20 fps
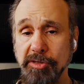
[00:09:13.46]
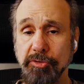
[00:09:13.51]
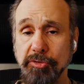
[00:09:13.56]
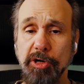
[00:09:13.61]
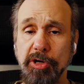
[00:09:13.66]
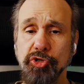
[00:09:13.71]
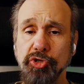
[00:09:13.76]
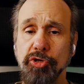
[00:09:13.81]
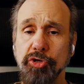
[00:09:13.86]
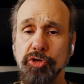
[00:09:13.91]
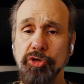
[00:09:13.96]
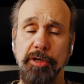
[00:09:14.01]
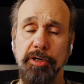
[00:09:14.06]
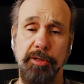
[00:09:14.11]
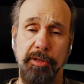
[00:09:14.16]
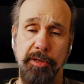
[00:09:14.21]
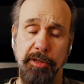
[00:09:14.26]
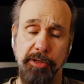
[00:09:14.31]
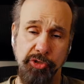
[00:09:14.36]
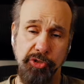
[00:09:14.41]
structure
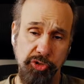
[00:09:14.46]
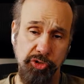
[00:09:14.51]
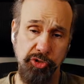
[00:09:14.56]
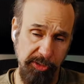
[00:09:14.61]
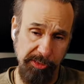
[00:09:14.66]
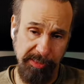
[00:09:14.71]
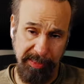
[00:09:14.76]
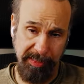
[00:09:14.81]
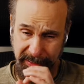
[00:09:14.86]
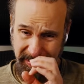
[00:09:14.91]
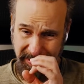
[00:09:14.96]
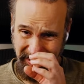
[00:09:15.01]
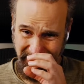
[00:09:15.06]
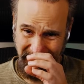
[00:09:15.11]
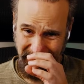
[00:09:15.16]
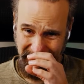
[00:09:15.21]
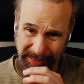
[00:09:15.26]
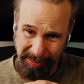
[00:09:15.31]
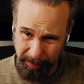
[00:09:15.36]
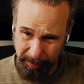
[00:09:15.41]
ensures like a
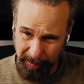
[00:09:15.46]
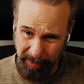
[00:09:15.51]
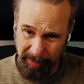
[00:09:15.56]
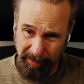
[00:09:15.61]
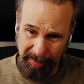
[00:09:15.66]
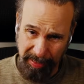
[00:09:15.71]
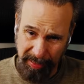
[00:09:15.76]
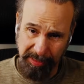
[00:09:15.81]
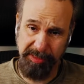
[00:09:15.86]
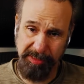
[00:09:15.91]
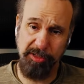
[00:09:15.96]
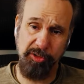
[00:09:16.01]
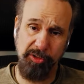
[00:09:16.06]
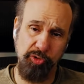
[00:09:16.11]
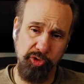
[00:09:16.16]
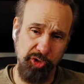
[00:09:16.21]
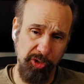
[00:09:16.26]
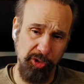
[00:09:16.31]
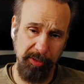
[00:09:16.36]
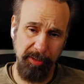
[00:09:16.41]
disciplined
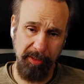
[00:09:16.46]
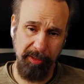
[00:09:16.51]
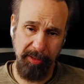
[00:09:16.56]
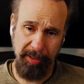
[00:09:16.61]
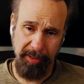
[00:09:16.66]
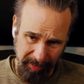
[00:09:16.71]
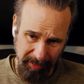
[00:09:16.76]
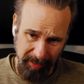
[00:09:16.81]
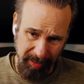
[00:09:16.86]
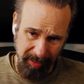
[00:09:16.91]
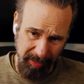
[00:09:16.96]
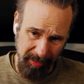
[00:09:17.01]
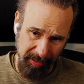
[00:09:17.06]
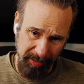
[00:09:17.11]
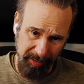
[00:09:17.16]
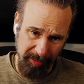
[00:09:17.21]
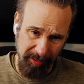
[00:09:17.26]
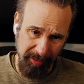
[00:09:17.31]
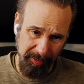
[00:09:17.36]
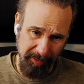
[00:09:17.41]
execution
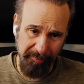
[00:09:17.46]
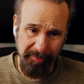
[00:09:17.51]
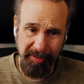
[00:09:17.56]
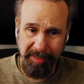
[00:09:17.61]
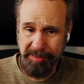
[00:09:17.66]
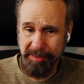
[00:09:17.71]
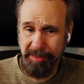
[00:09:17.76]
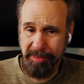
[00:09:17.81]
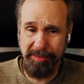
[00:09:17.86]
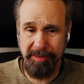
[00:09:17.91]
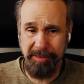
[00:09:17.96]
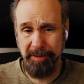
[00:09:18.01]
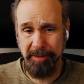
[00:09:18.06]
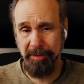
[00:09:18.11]
fixes,